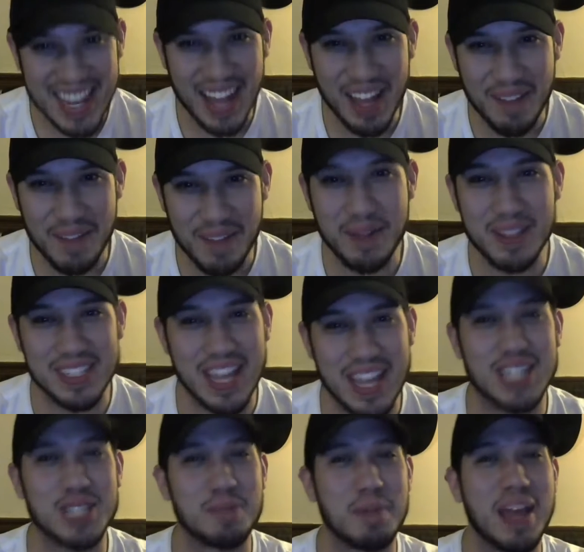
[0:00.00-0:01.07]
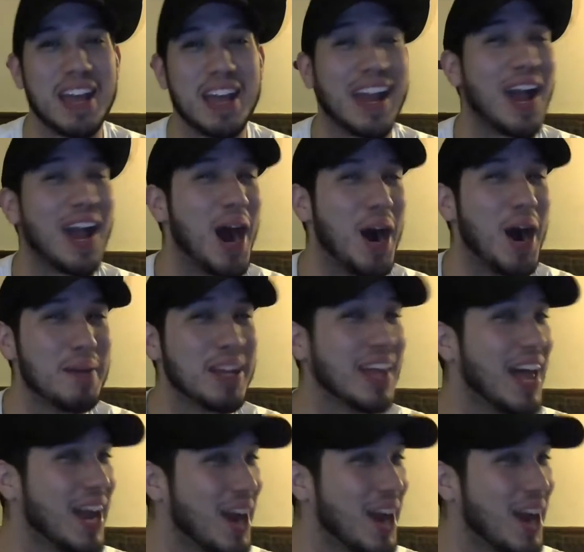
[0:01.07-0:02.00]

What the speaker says: tell if he was like just being like a homie, like,